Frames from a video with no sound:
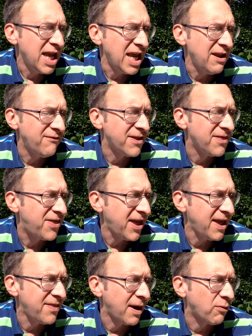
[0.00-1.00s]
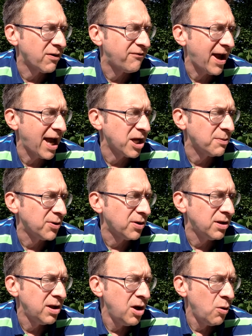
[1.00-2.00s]
Even then, they were valuable.
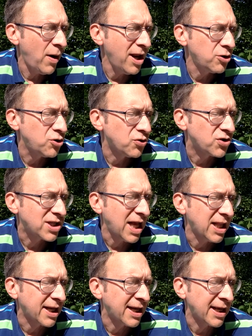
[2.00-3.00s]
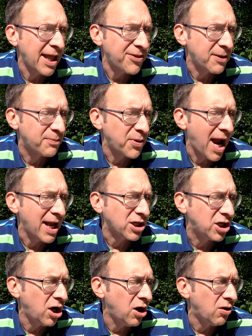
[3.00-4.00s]
Why don't you sell it and let the brat
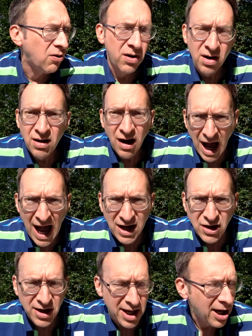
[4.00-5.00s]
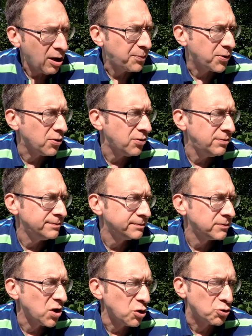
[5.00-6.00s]
go? I could help you,
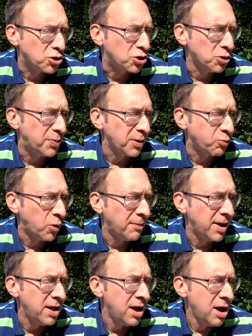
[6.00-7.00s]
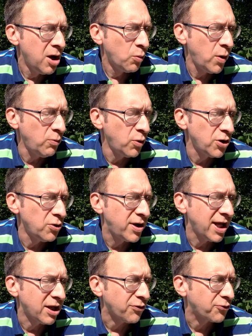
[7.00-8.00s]
you stupid woman. When will you
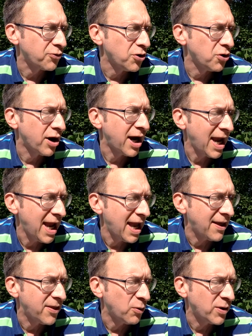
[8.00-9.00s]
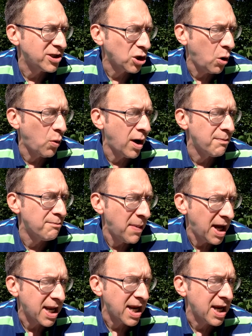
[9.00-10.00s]
get it through your head that we don't want
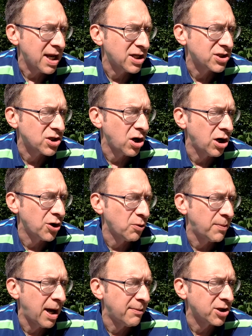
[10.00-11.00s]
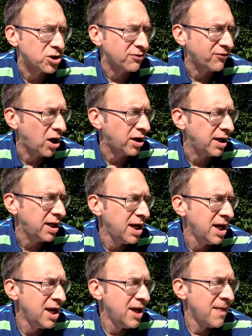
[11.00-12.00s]
money? Snarled Obama Shavari.
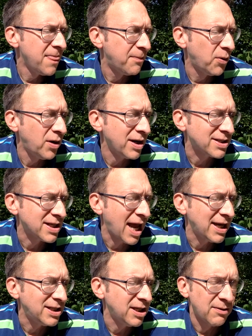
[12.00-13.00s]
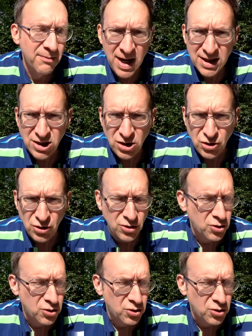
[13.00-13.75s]
The boy is an ideal messenger